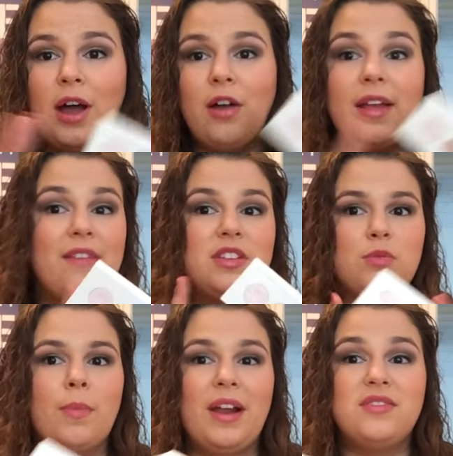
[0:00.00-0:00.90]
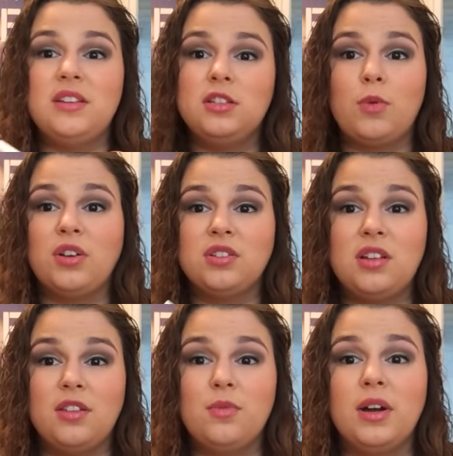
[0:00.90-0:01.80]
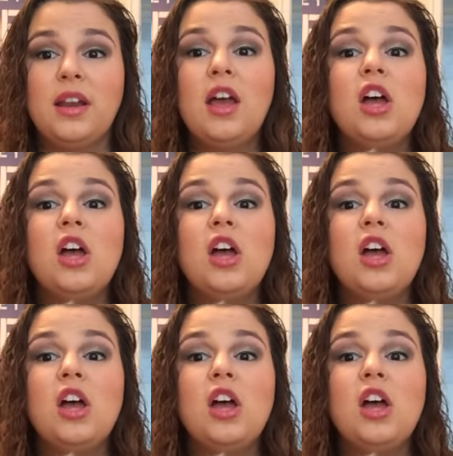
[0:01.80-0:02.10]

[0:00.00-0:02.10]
I only have this one, but I've seen swatches of the other one.